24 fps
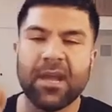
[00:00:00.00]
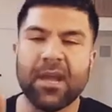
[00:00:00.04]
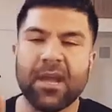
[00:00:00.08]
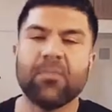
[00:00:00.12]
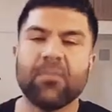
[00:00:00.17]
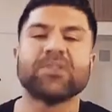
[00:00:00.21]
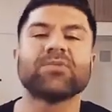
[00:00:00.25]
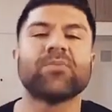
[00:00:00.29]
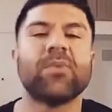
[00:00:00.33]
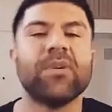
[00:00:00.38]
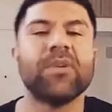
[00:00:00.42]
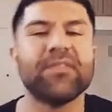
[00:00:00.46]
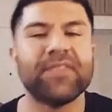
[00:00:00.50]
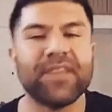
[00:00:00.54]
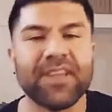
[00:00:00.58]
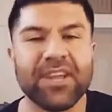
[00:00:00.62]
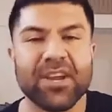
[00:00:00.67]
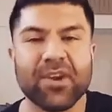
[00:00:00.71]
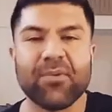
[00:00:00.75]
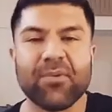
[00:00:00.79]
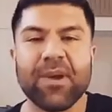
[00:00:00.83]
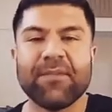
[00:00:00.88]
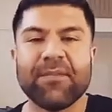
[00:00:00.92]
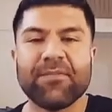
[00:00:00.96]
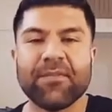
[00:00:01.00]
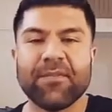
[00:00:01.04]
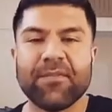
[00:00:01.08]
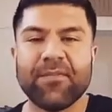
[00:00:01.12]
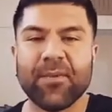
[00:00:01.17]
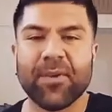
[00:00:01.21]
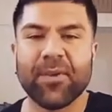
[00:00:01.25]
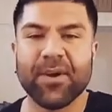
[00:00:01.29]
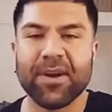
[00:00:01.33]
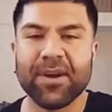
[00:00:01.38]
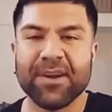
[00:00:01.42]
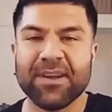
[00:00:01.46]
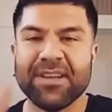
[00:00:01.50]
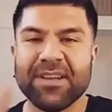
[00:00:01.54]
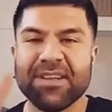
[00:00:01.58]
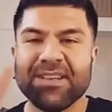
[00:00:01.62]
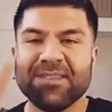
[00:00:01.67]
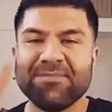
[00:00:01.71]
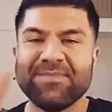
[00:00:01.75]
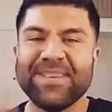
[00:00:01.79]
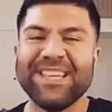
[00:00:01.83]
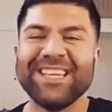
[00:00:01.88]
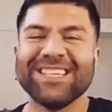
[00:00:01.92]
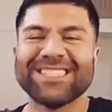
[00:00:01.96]
And what's one thing you're grateful
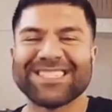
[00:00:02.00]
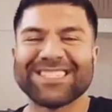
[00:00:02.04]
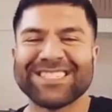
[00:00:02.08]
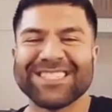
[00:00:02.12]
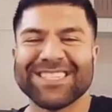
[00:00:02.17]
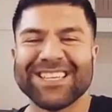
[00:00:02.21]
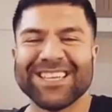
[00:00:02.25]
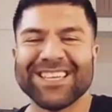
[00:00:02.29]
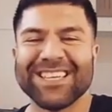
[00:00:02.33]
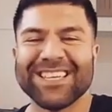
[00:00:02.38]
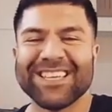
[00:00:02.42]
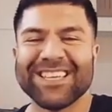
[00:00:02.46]
for? Peace.